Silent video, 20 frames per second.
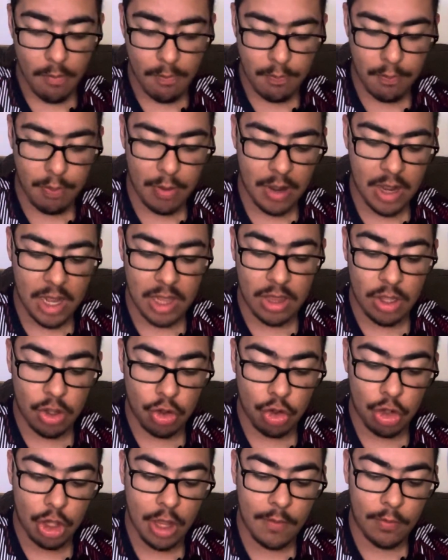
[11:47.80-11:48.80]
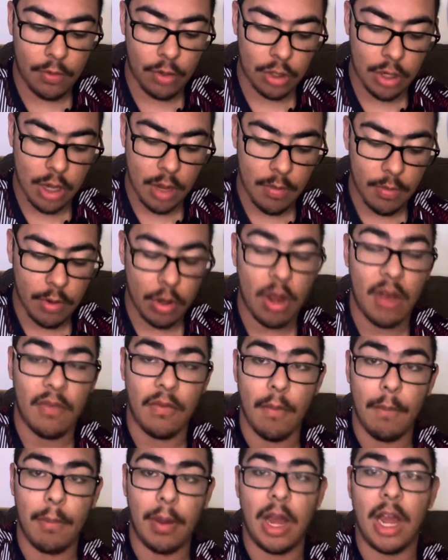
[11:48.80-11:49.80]
But the Chiefs are coming off
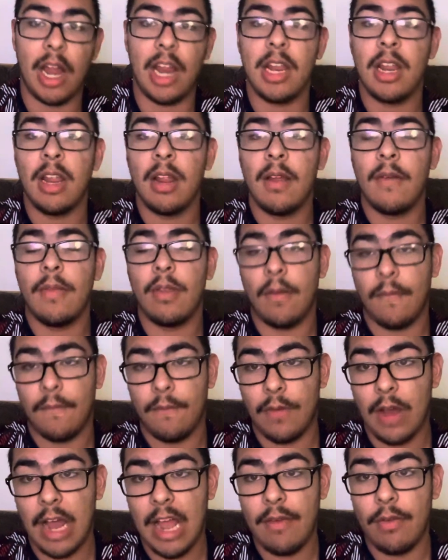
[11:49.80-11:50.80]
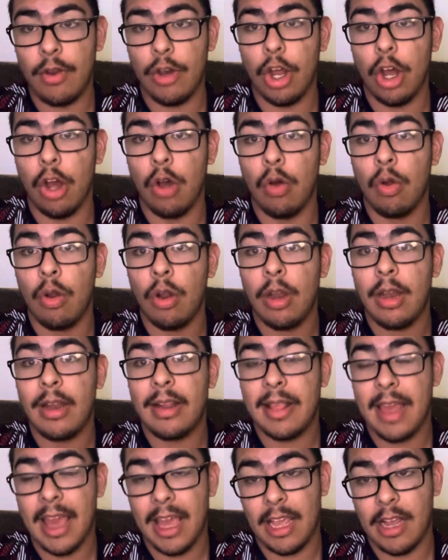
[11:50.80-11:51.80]
a bye. They're 5-0,
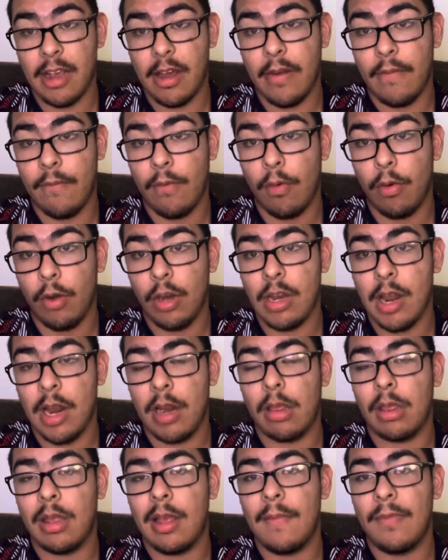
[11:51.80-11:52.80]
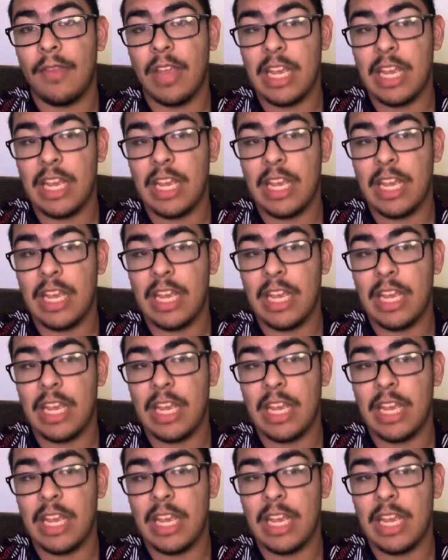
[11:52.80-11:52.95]
taking on a 49ers team.